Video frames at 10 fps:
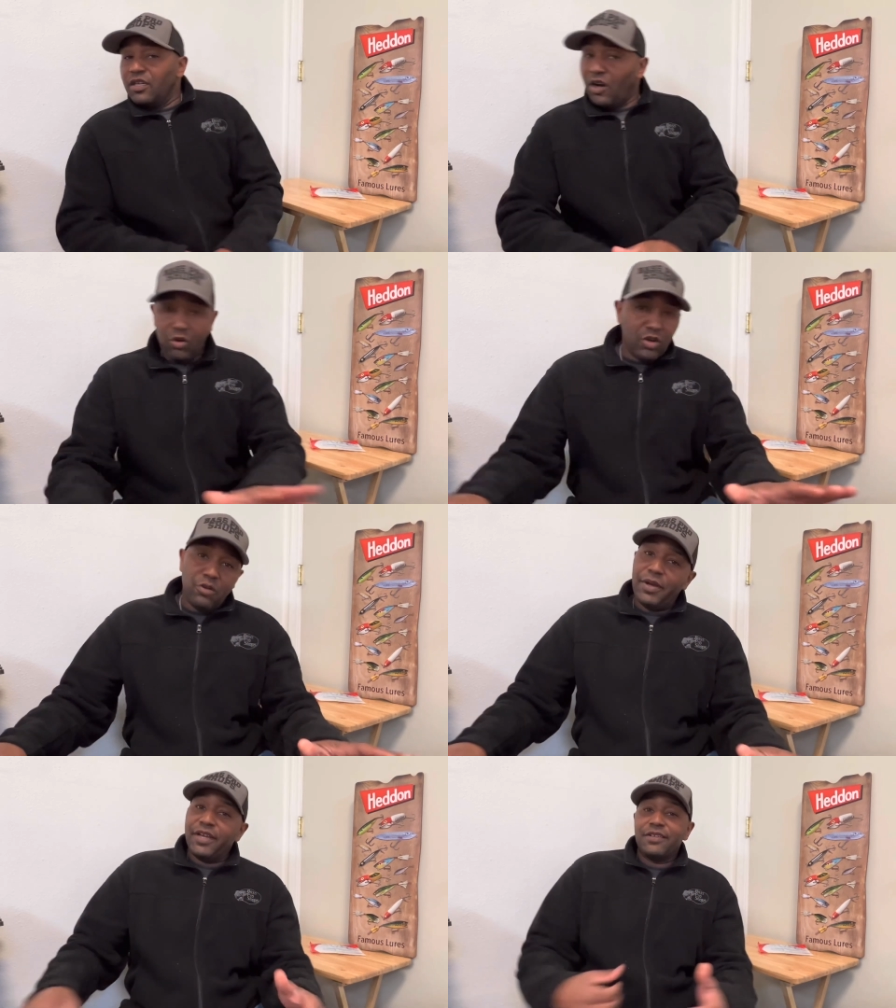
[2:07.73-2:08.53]
hold
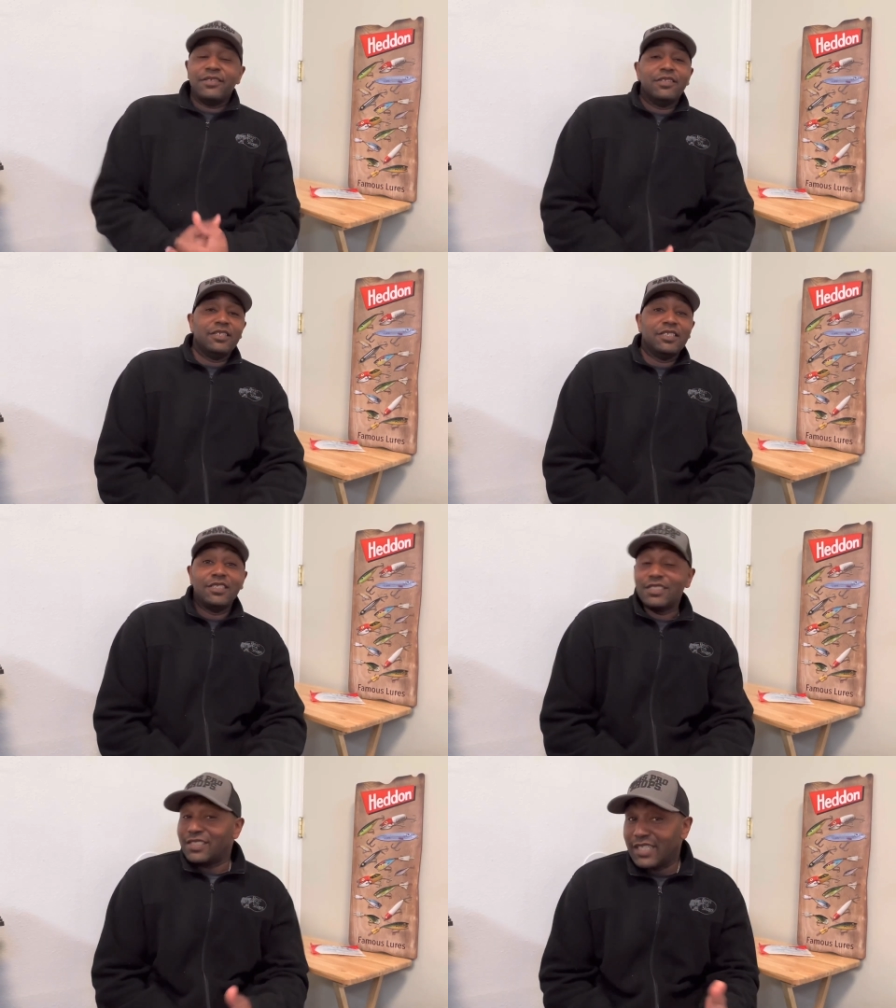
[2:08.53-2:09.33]
on, man,
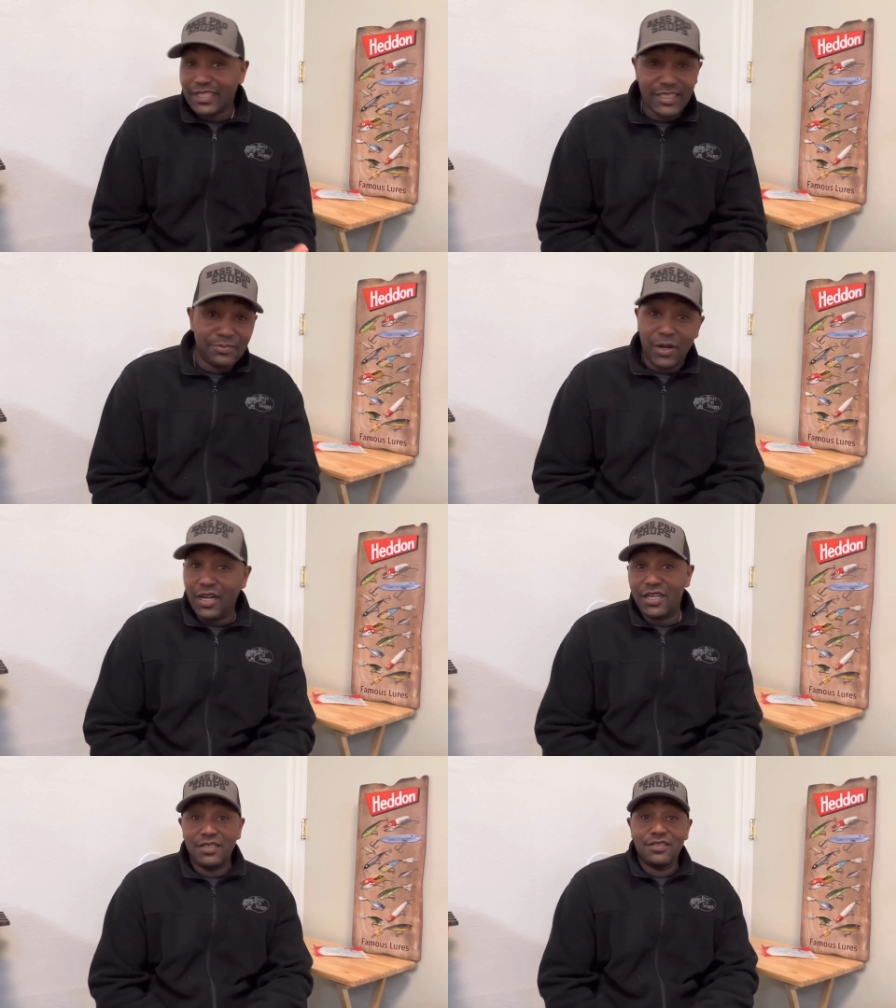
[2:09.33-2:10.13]
this is not the
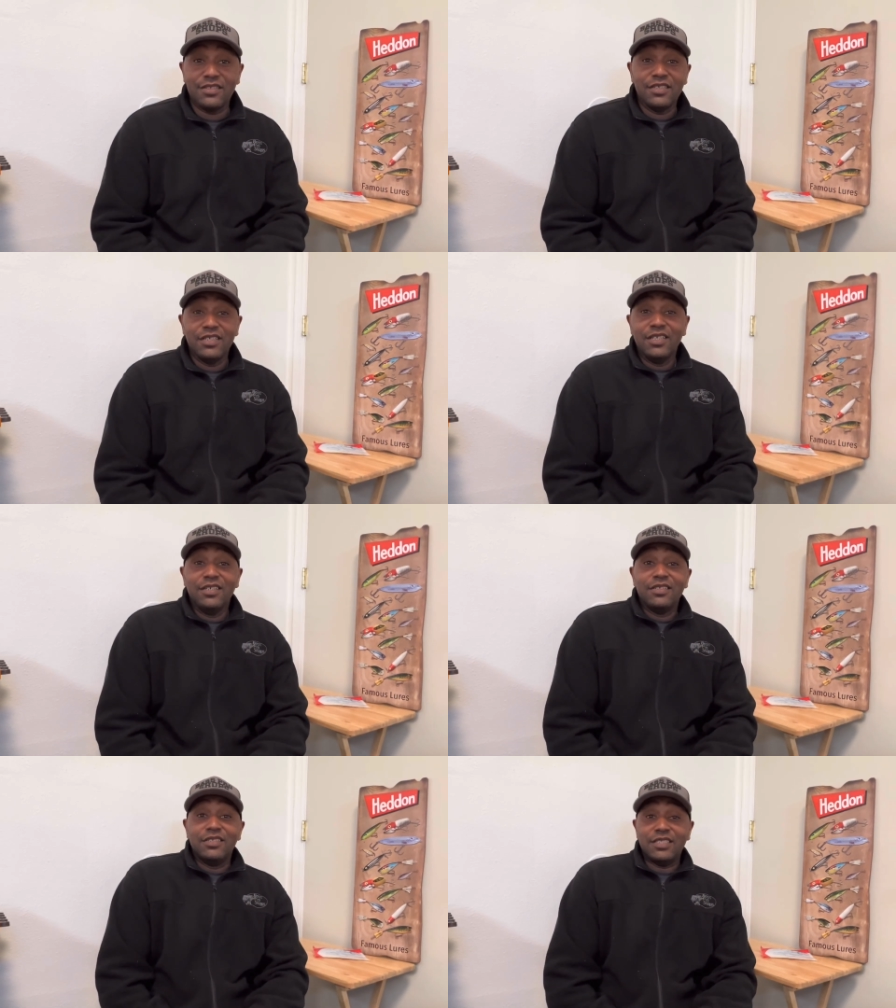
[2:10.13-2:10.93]
spawn.
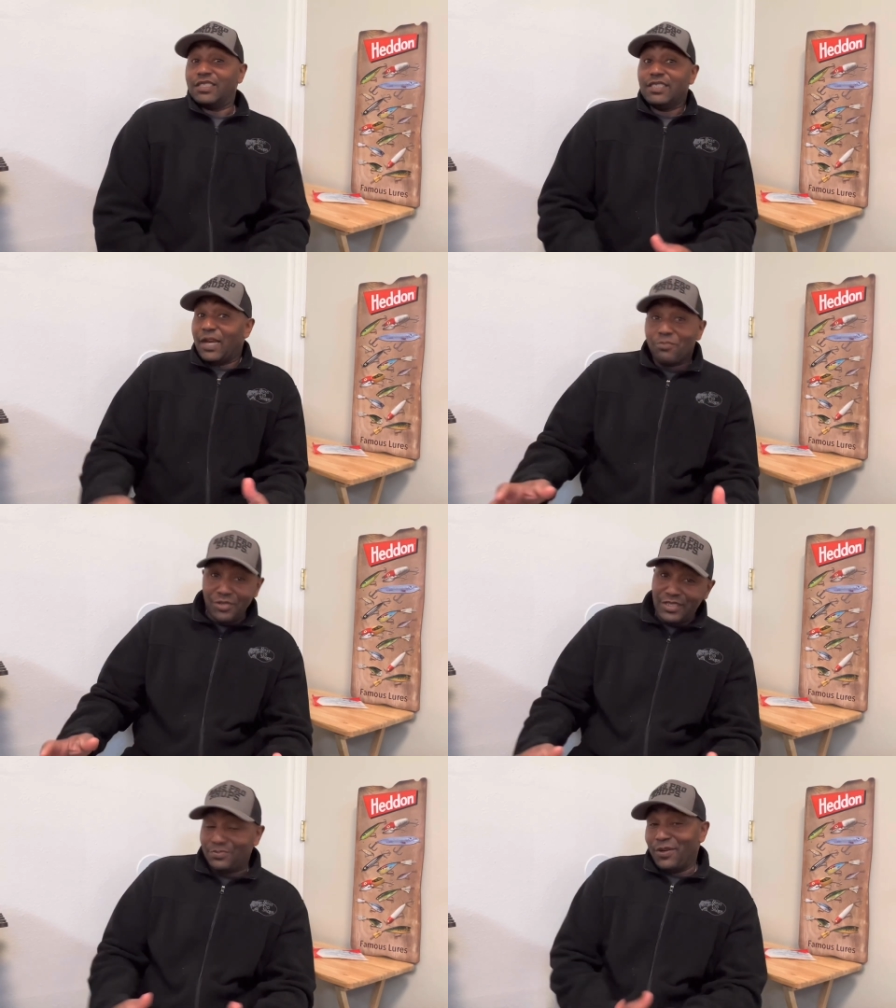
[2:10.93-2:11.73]
This is not
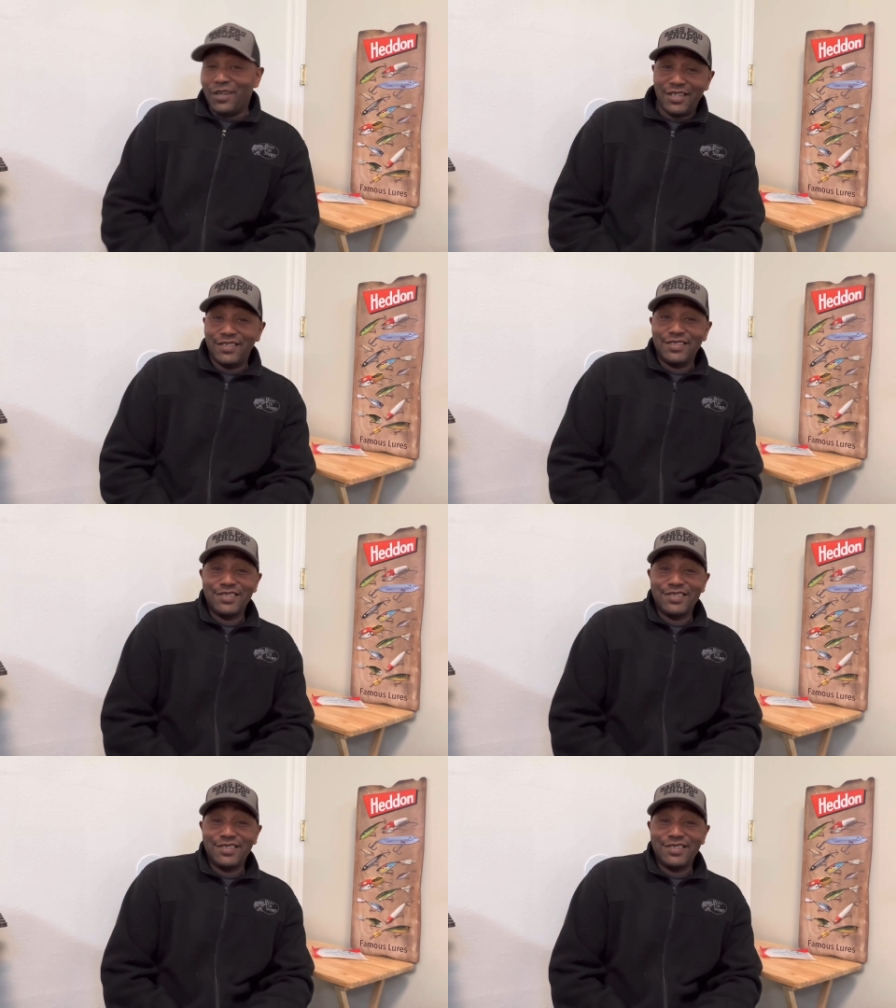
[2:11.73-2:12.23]
pre-spawn.